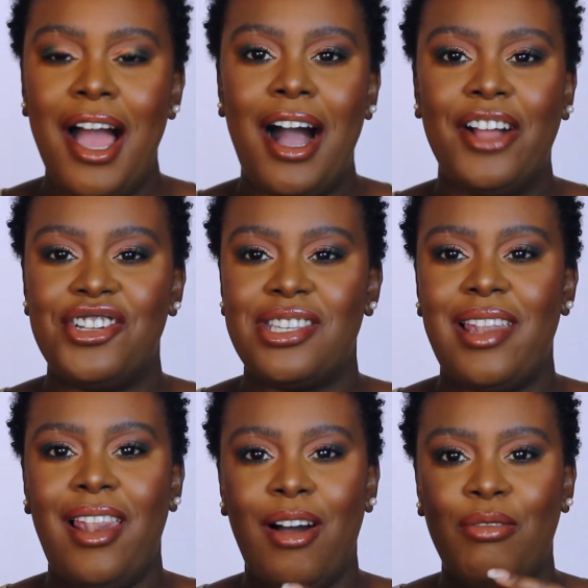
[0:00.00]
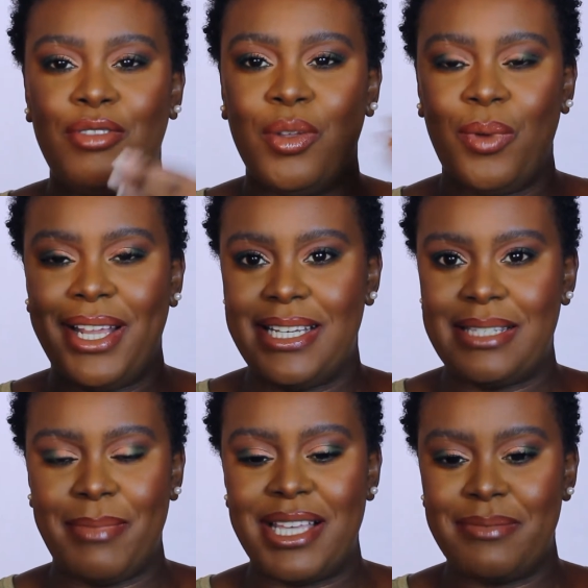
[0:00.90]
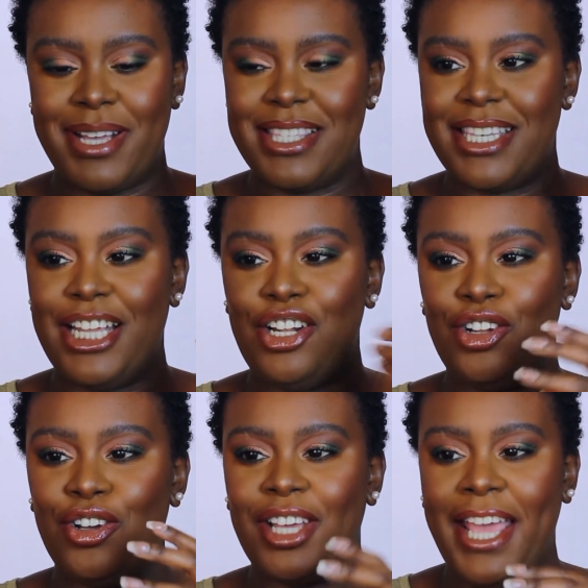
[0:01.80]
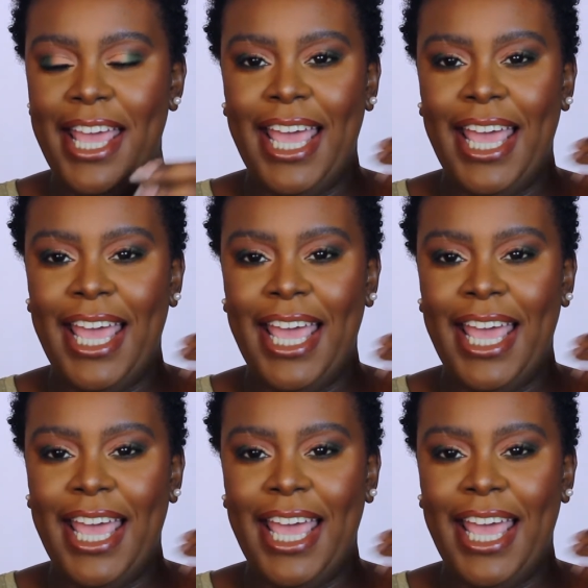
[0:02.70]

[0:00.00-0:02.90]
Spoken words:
I just love the way this makes my skin look.